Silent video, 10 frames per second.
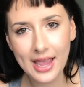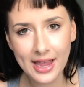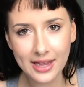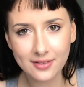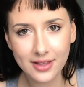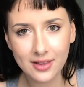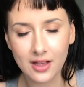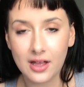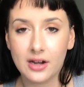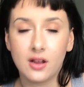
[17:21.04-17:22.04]
hey,
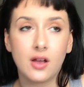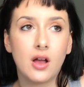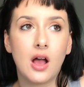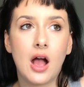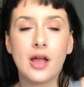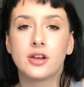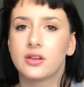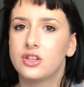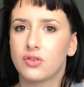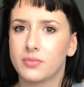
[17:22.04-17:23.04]
Layla, and I
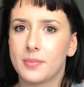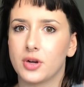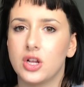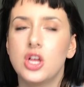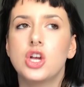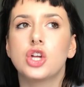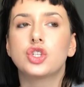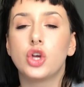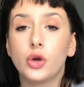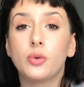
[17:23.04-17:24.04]
don't remember
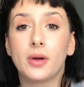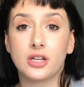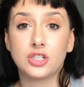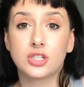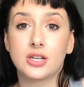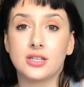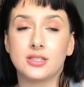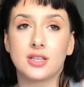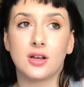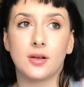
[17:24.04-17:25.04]
too much,
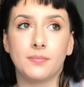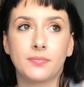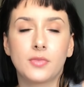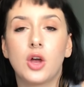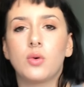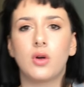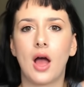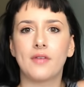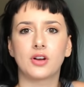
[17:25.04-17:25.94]
because, oh, I